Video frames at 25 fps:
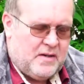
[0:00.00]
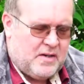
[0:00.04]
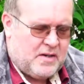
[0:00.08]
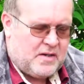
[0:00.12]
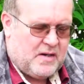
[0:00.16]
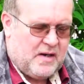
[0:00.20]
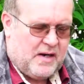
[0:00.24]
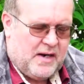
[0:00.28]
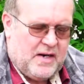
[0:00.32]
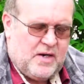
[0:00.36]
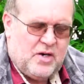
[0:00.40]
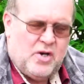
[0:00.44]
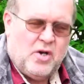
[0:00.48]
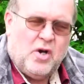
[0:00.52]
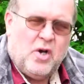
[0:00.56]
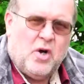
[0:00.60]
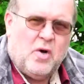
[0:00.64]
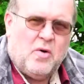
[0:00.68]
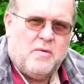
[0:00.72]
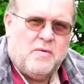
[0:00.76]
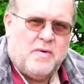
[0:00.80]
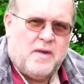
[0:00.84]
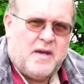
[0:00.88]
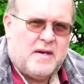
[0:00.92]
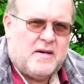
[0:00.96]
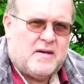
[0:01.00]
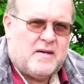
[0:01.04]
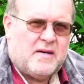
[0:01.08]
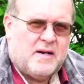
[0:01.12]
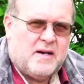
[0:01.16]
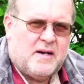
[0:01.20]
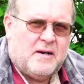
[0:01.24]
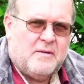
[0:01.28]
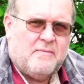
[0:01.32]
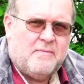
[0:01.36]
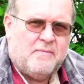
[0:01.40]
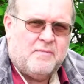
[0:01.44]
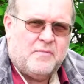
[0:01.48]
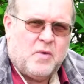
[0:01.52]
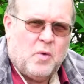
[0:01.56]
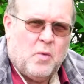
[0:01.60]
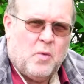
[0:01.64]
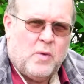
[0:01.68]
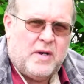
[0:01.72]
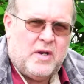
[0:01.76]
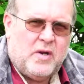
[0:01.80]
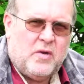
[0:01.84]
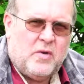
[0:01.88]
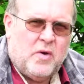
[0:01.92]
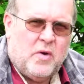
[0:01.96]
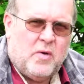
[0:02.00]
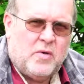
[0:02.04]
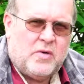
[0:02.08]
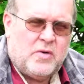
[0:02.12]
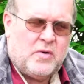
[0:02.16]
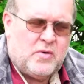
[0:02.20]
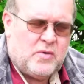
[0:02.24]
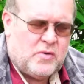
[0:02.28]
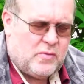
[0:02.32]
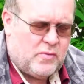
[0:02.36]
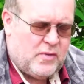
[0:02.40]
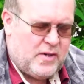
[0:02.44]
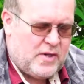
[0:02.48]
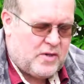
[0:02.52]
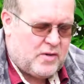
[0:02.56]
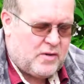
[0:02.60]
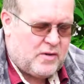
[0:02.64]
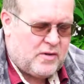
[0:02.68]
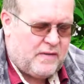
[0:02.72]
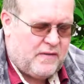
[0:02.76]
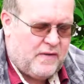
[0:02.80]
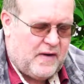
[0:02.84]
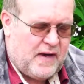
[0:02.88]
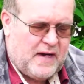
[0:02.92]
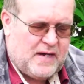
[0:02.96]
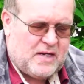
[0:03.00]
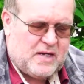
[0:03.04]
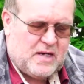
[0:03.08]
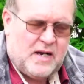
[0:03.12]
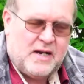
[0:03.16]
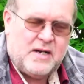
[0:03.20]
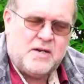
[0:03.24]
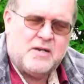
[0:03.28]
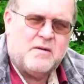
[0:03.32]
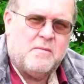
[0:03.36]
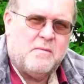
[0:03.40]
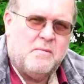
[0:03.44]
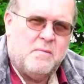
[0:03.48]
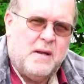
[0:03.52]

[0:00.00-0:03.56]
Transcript: Just letting you know that when you go to research flashlights,